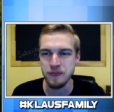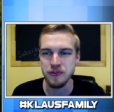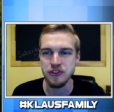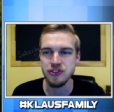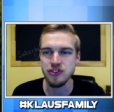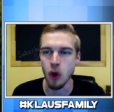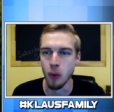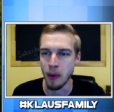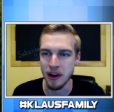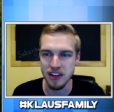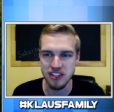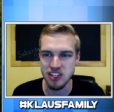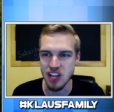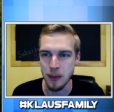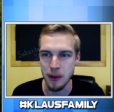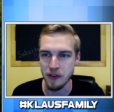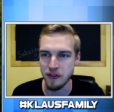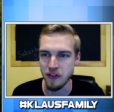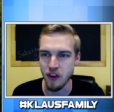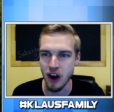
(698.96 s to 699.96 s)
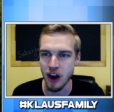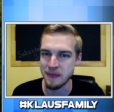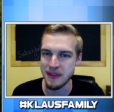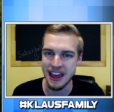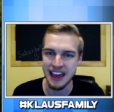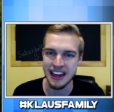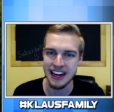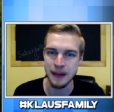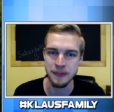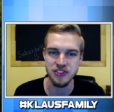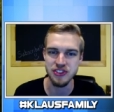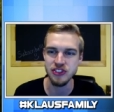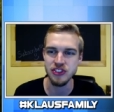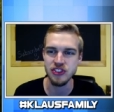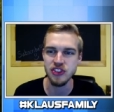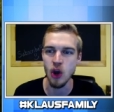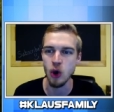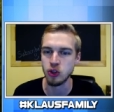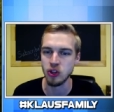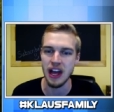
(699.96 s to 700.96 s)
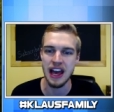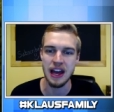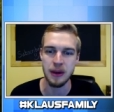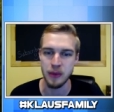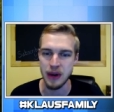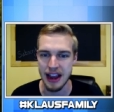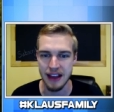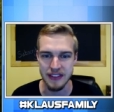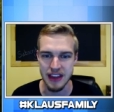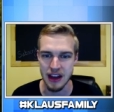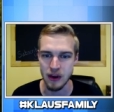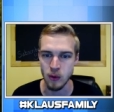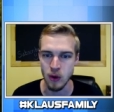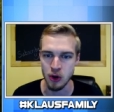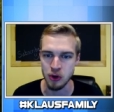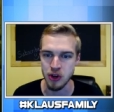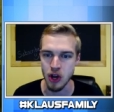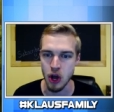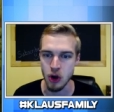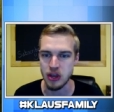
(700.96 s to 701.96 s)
so much time to farm that. I'm so glad we had that rune.